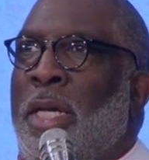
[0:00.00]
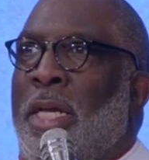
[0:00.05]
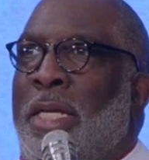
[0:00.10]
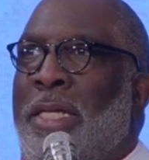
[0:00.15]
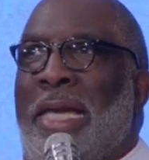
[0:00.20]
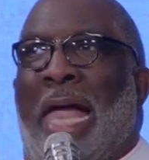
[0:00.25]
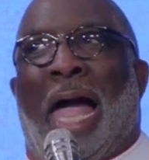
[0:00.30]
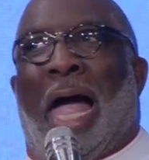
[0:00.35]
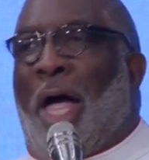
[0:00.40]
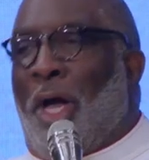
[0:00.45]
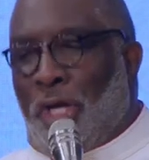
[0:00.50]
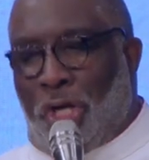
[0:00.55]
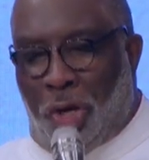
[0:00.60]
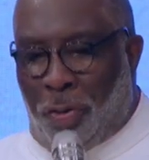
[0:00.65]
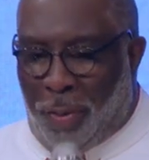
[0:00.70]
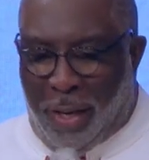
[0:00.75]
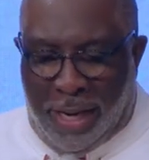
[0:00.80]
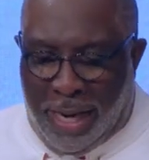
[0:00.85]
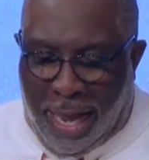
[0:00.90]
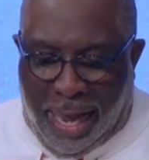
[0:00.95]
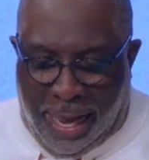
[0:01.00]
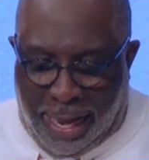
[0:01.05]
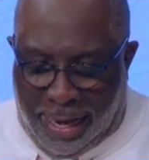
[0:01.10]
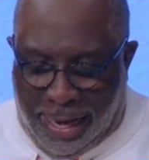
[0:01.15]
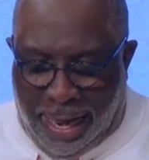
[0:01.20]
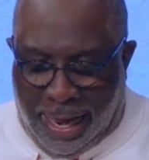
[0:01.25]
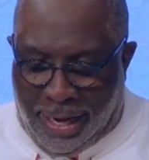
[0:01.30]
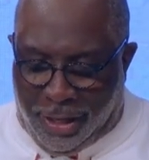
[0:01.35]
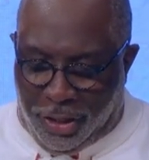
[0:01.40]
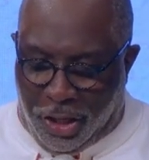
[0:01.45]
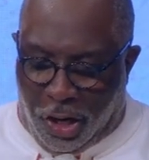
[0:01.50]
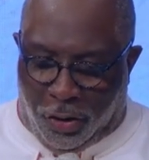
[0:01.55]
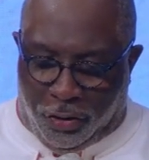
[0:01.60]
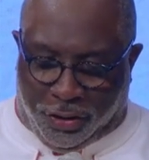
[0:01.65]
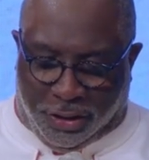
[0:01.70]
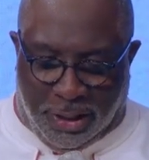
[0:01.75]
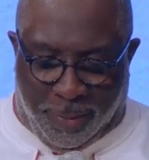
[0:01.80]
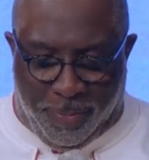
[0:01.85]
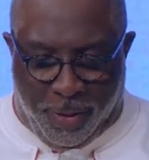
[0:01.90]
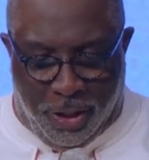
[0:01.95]
Now, you and I know
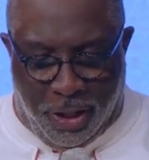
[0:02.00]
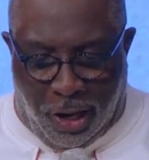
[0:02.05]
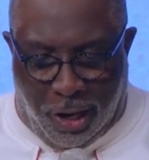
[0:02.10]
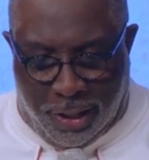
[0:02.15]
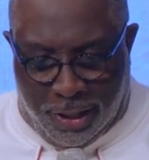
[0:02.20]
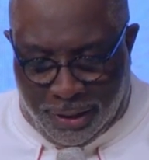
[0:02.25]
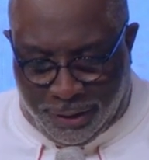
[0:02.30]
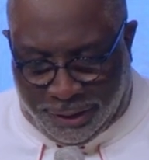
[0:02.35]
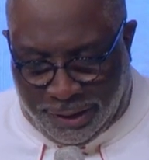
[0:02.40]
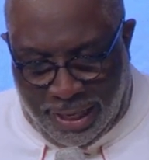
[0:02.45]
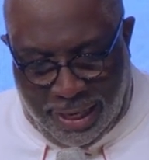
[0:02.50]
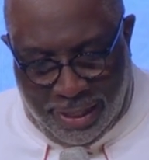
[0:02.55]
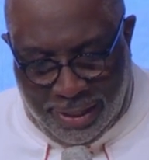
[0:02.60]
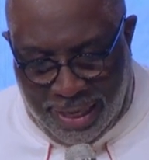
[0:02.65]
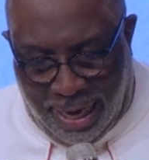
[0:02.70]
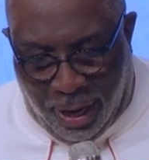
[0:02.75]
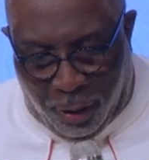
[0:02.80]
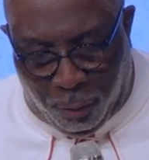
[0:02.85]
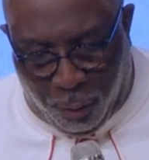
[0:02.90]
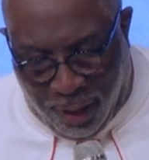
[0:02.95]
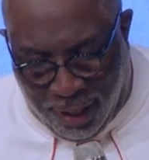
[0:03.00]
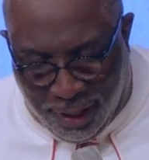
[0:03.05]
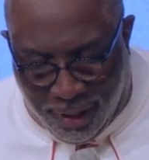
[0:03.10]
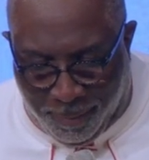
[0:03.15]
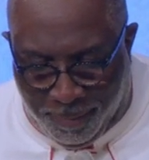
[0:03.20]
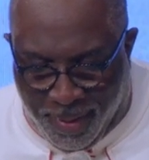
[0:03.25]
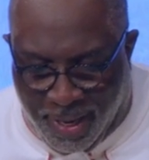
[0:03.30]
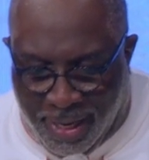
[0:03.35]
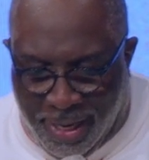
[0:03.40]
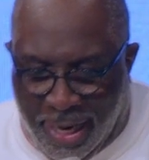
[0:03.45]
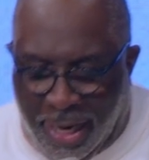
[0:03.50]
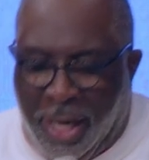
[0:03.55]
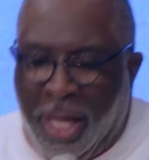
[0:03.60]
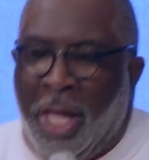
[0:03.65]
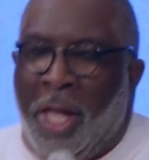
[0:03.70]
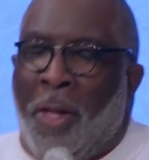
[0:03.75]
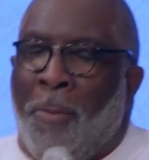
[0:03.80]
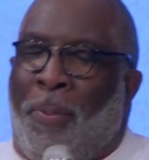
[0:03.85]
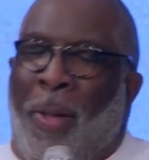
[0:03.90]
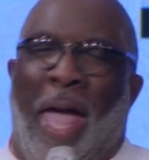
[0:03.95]
some of y'all are saying, now, wait a minute,
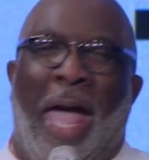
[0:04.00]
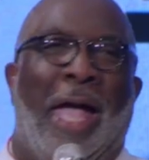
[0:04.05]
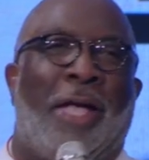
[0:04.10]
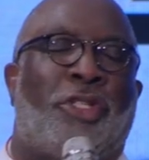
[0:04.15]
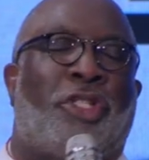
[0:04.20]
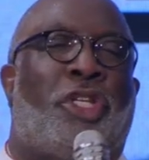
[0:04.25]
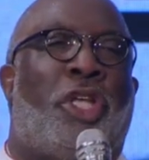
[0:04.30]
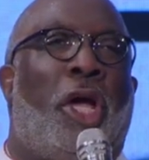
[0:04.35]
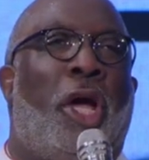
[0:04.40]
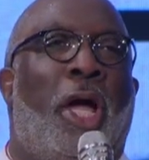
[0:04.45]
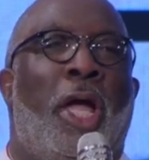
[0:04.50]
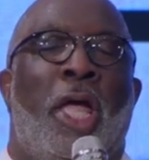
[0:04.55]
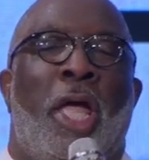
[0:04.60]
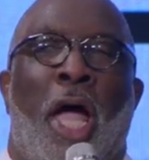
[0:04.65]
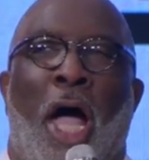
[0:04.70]
Pastor,